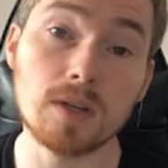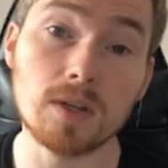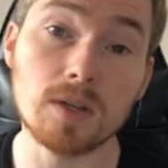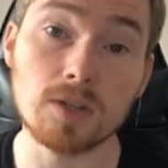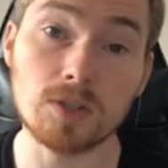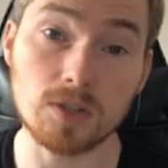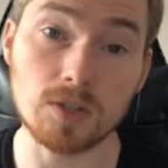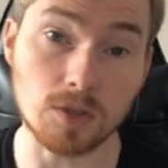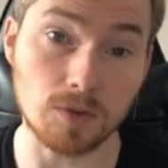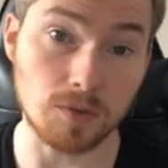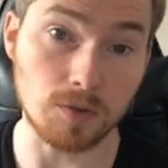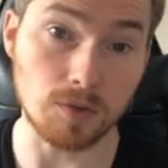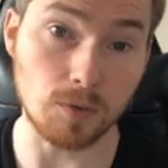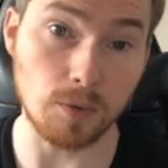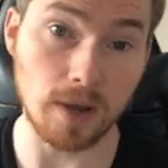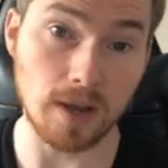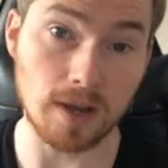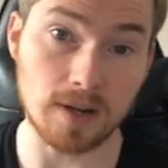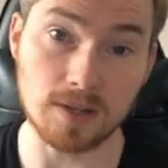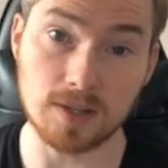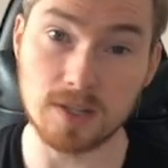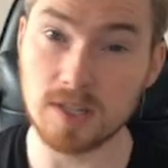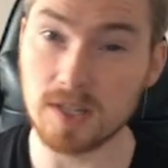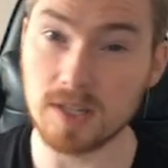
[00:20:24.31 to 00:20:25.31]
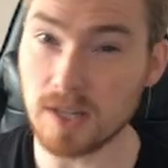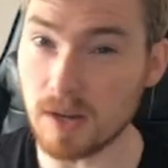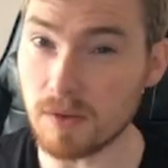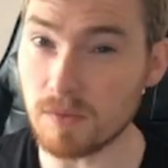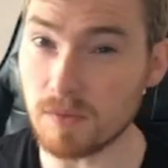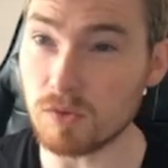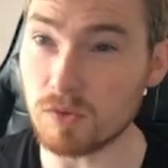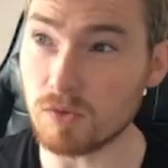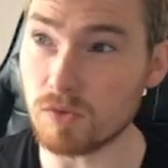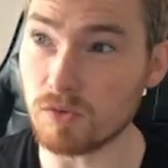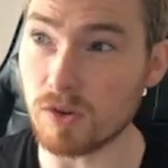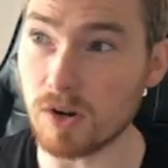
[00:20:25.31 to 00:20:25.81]
So if you had
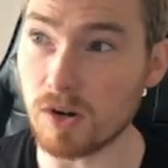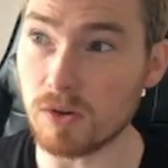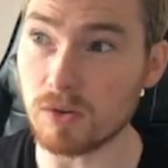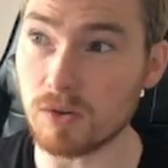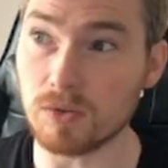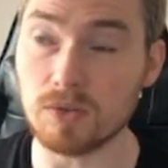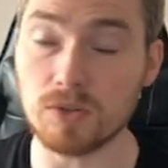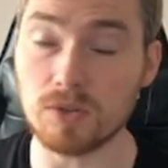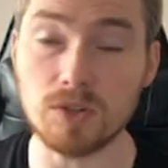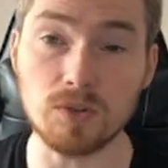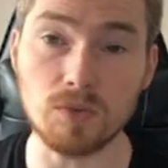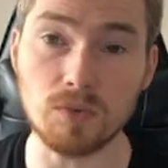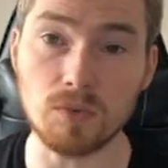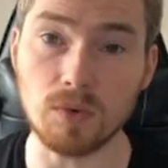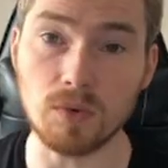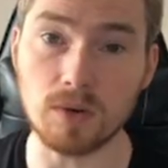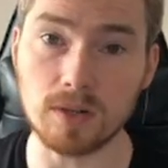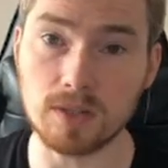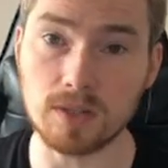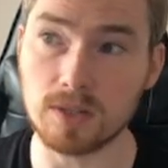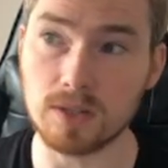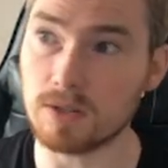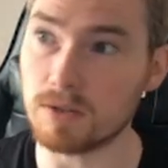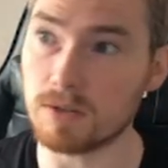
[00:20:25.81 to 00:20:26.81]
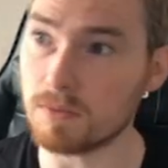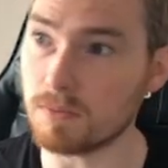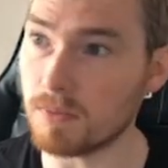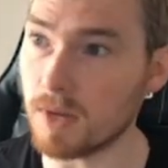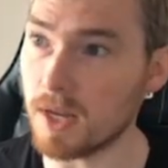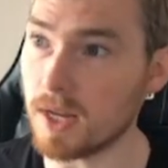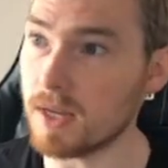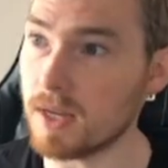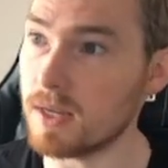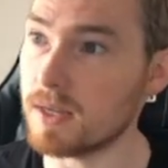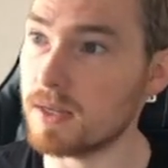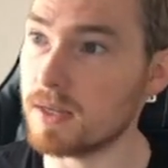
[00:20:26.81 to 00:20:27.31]
several roles you wanted to
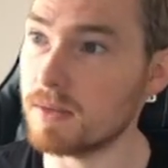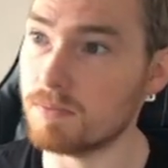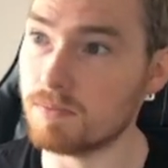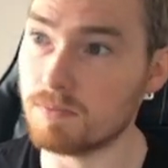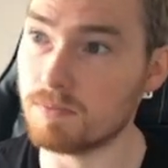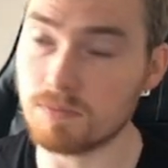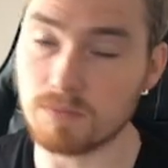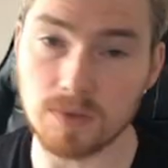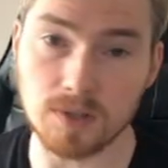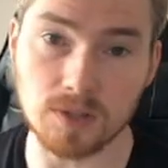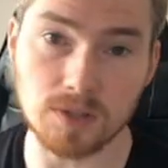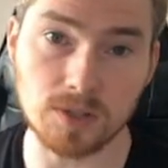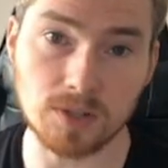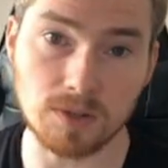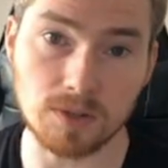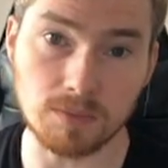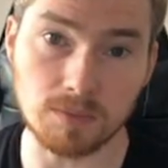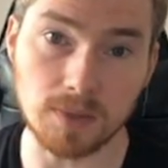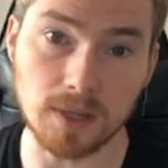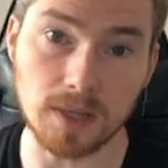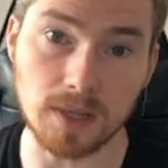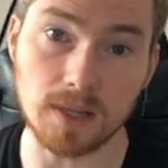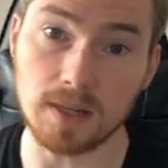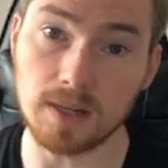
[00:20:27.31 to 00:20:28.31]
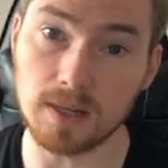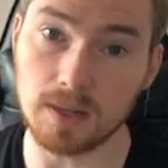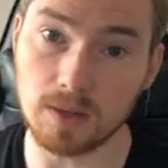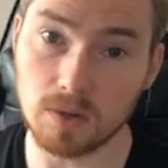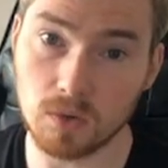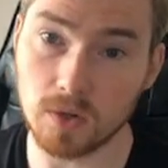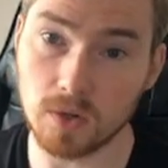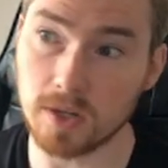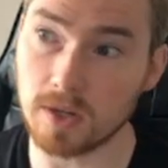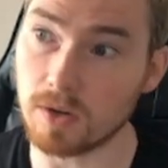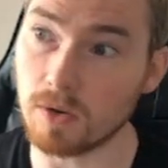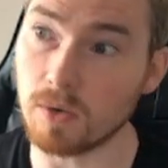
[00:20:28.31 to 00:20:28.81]
make, this can be a
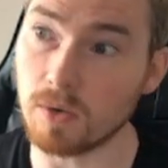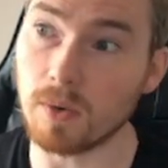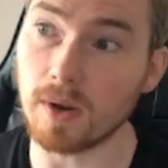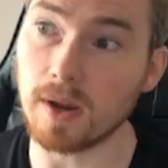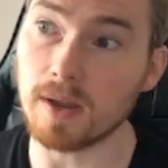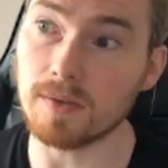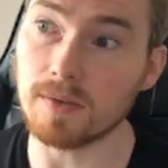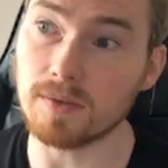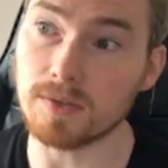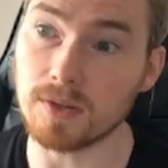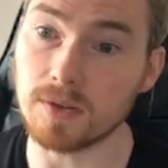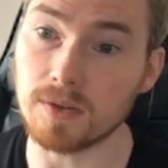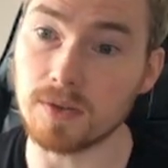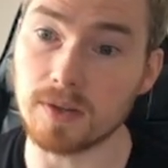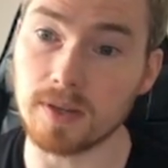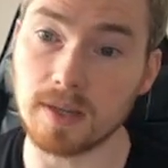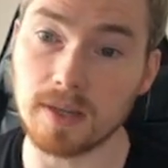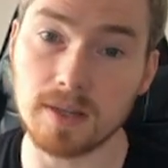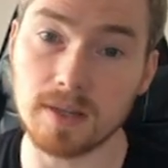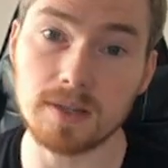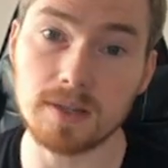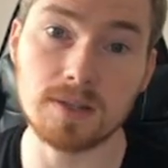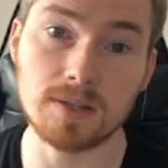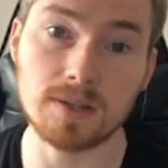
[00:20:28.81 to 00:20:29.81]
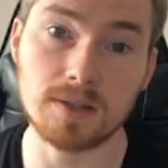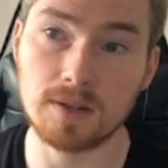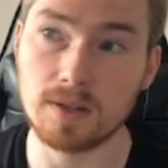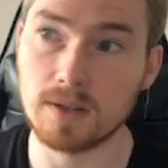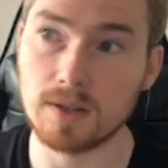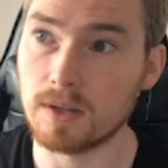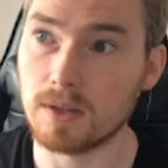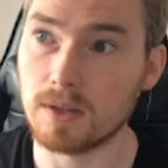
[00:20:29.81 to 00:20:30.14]
quicker way of doing it.